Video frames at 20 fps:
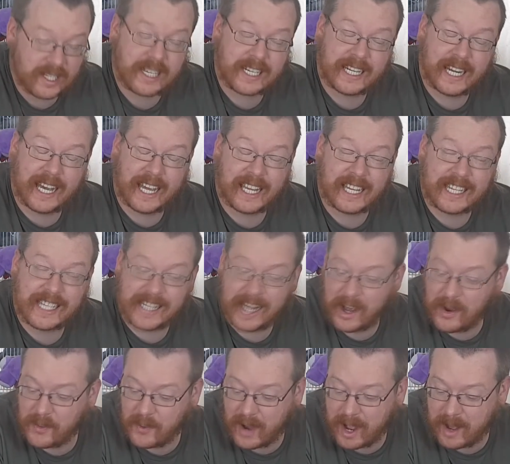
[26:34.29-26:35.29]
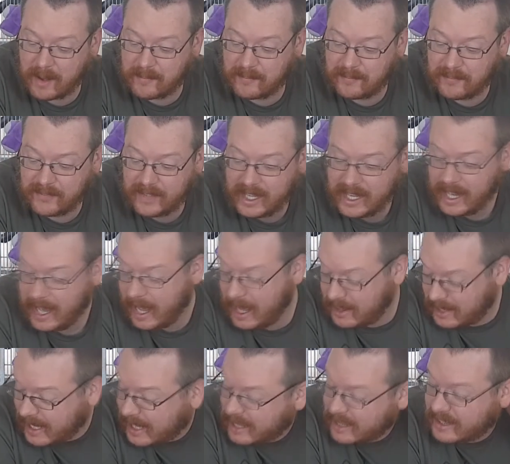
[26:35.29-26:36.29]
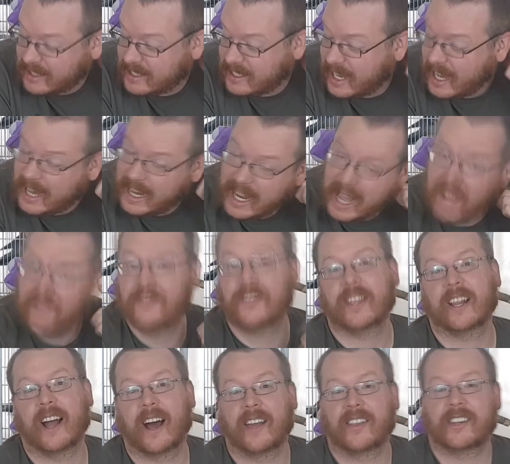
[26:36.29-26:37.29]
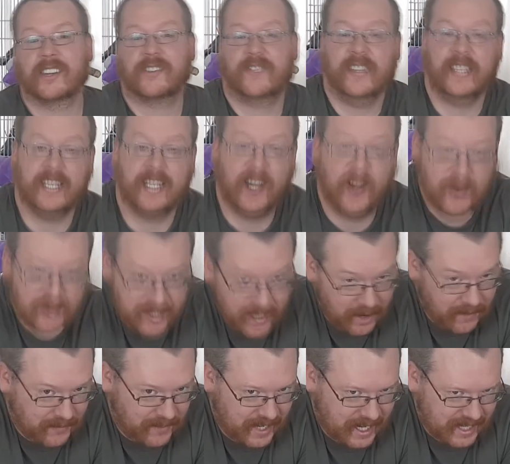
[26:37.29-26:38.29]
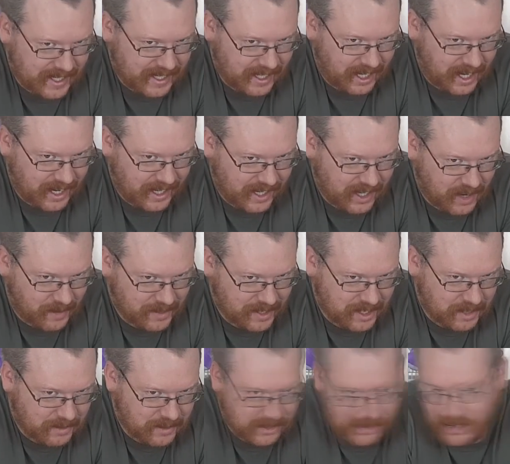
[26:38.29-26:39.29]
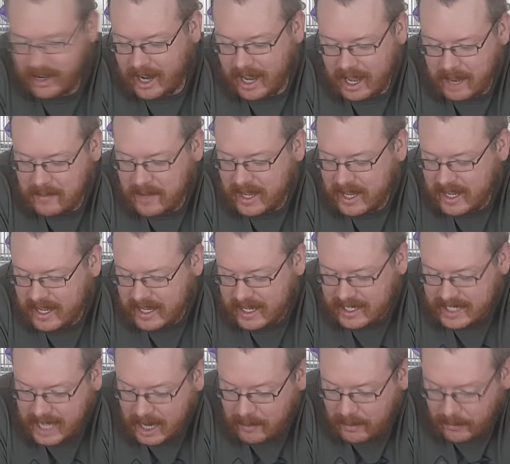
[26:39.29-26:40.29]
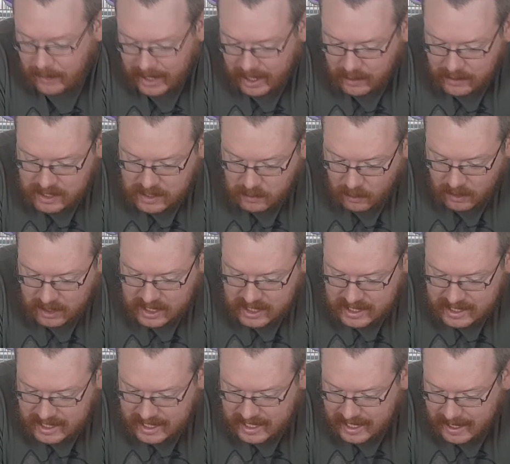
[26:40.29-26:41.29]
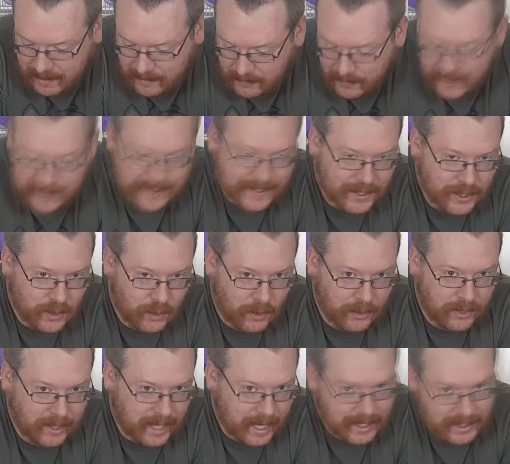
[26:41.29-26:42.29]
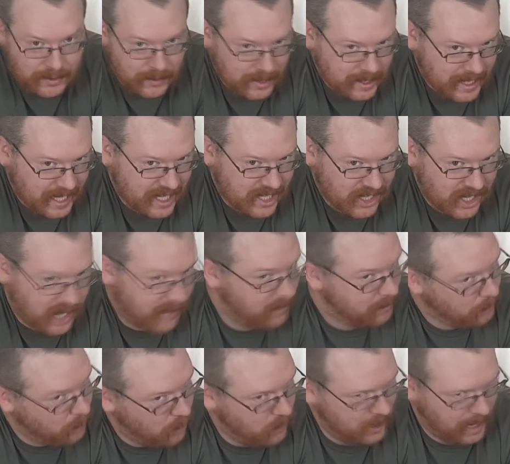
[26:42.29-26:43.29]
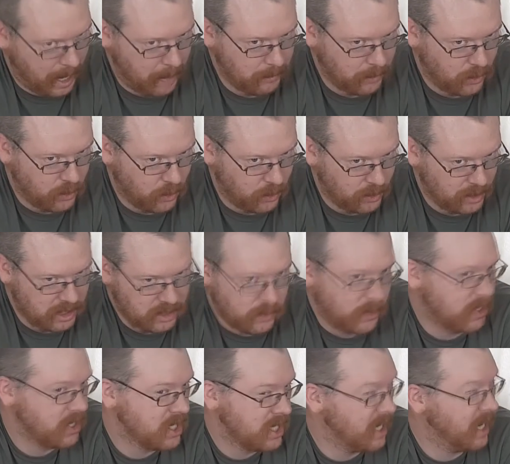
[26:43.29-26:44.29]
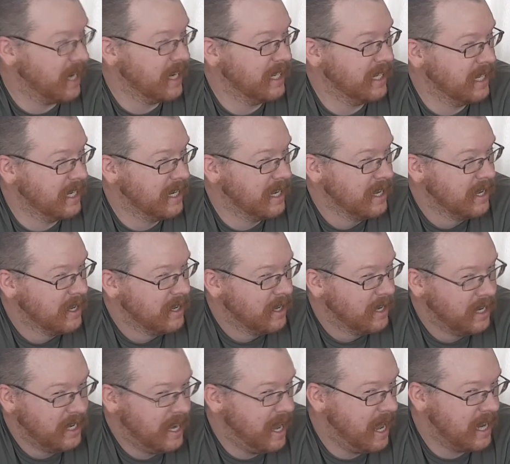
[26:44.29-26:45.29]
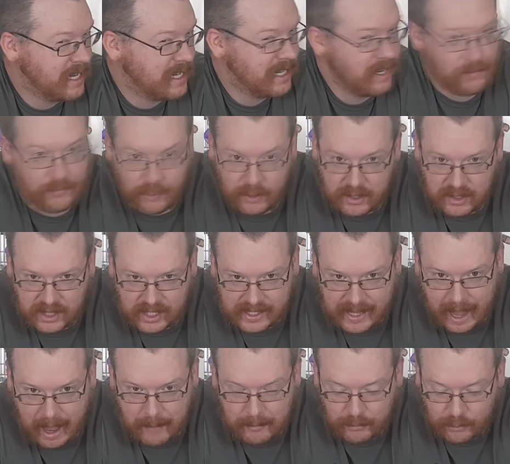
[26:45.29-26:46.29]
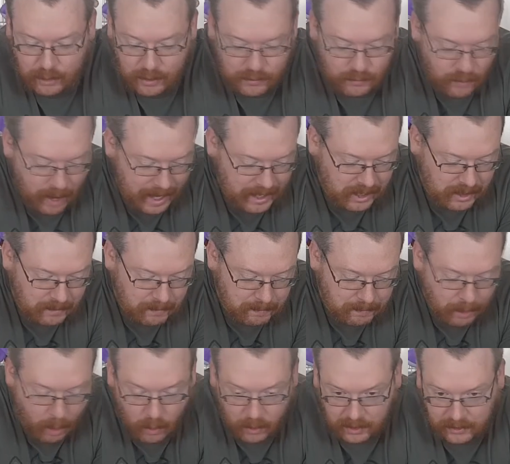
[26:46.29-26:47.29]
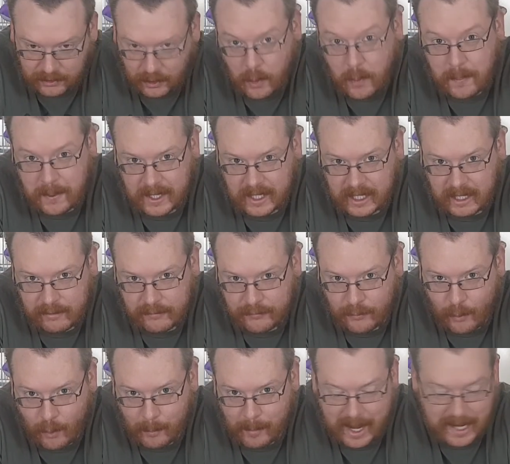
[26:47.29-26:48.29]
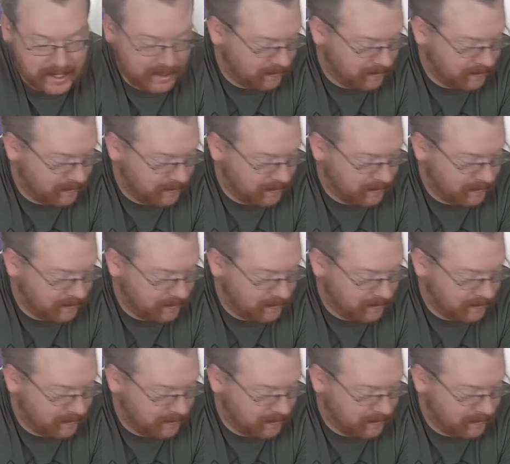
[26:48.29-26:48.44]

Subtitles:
say. So at the end of the day, if you like this video, don't forget to like, comment, subscribe. Tell me what else you want to see, and rest assured that I do intend to cover more camcorders with a slightly less in front of the camera and random box opening-y format. In